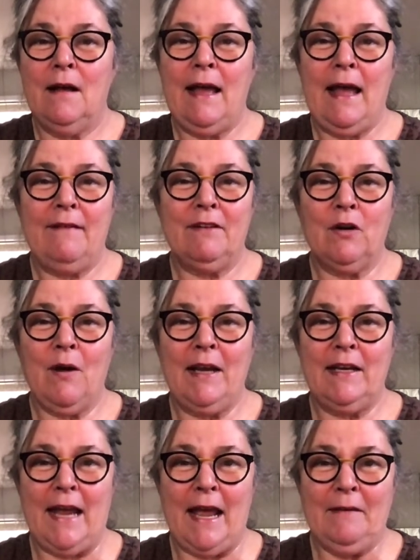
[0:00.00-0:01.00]
Have a great
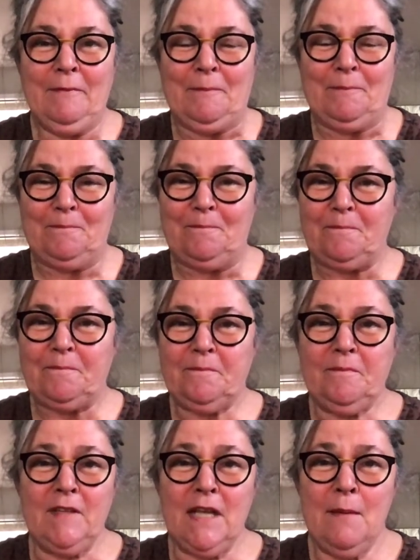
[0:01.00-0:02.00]
day.
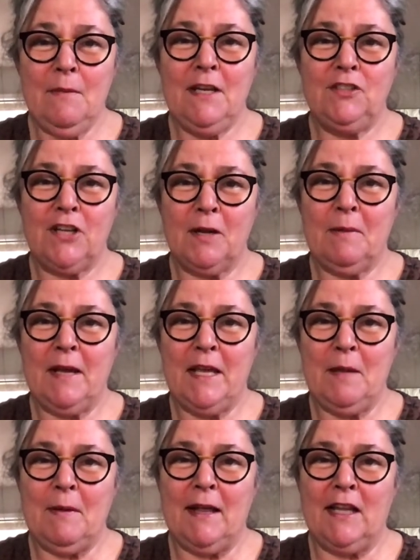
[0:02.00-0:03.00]
I'm going to check my
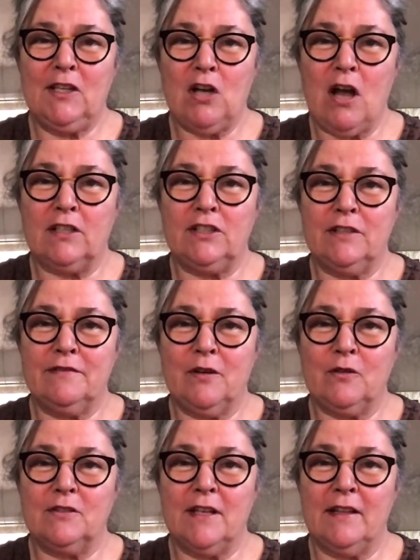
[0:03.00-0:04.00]
email and talk to your
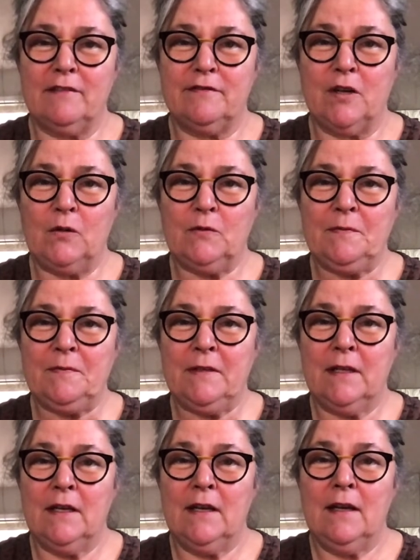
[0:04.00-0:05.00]
folks on the phone.
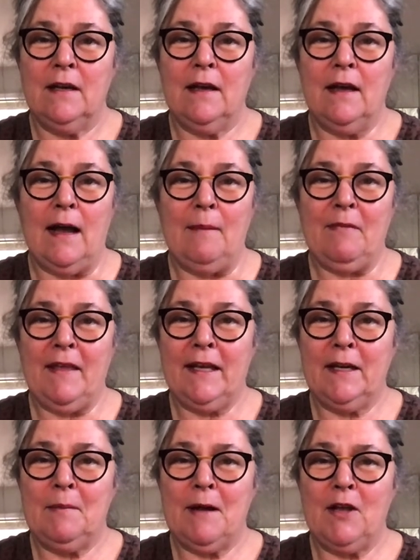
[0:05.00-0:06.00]
I'm
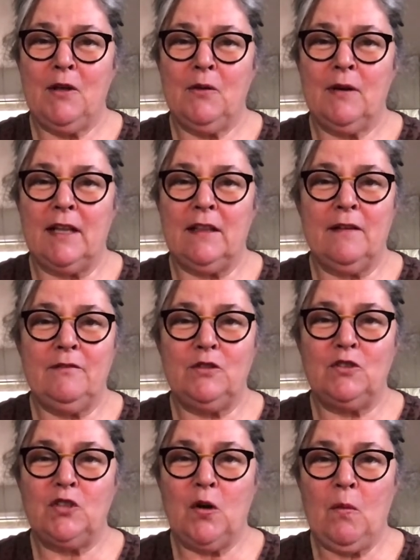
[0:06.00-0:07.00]
thinking about you and I love you
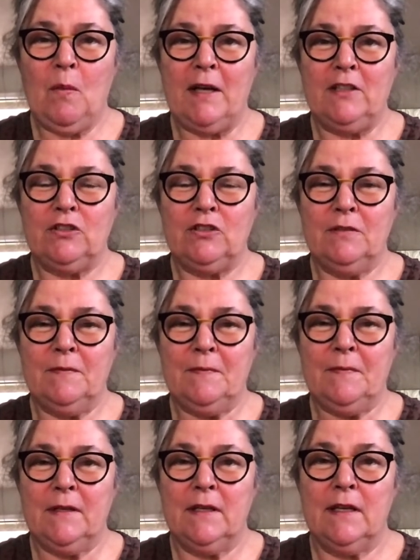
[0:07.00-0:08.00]
so much.
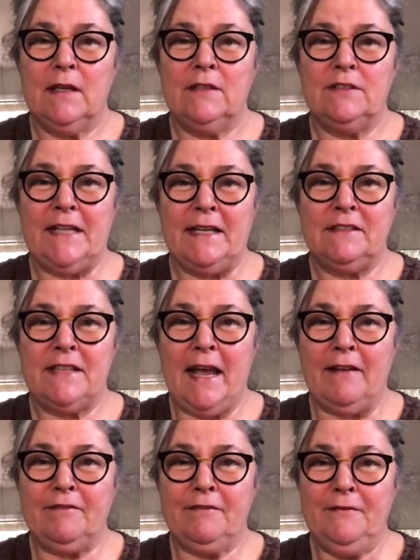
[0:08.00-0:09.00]
Stay
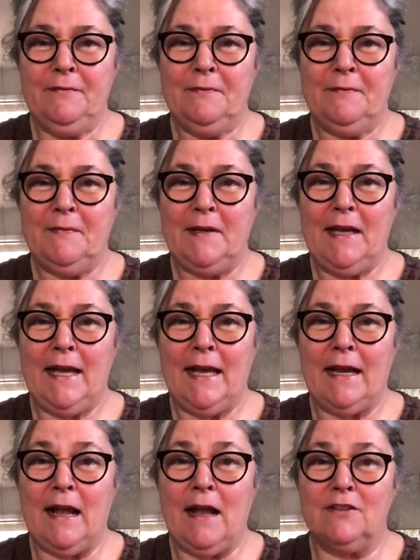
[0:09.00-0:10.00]
safe,
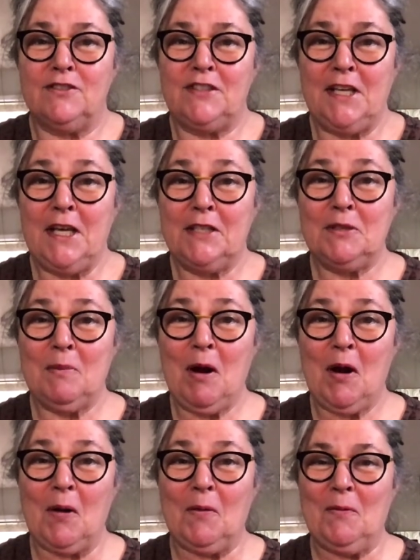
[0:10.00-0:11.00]
and I'll see you
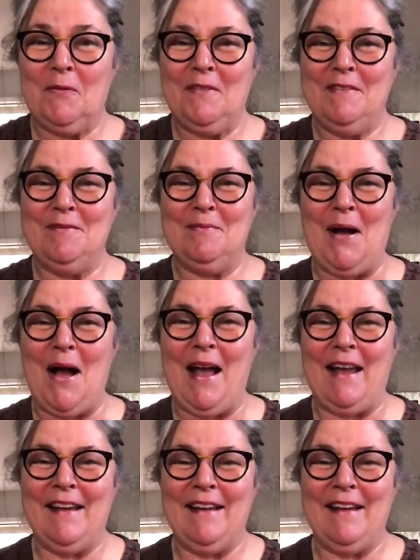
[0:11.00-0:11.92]
tomorrow. Bye.